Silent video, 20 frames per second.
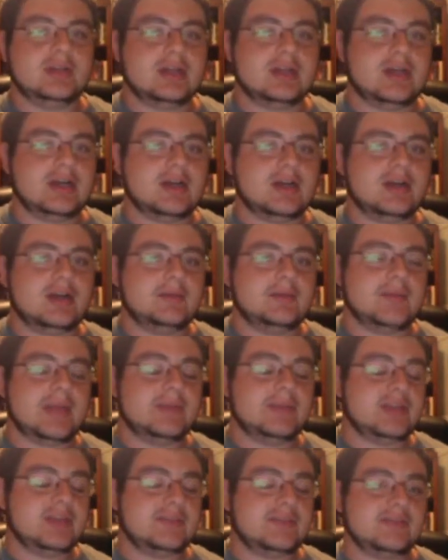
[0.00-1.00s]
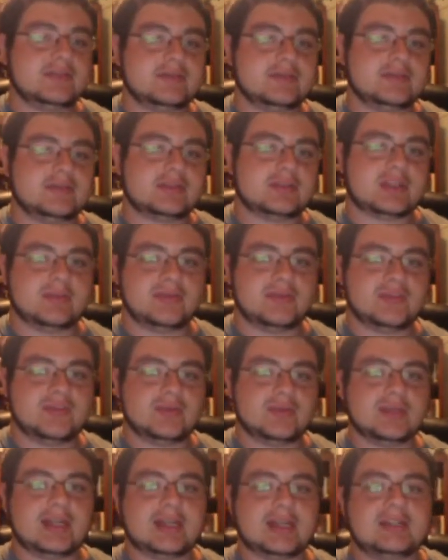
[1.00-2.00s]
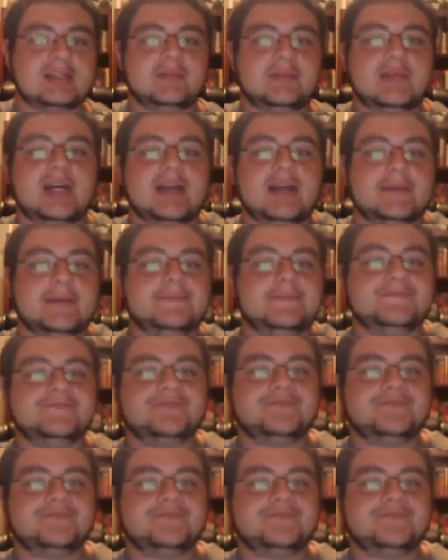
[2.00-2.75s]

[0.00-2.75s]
Maybe even some of you would like to buy it.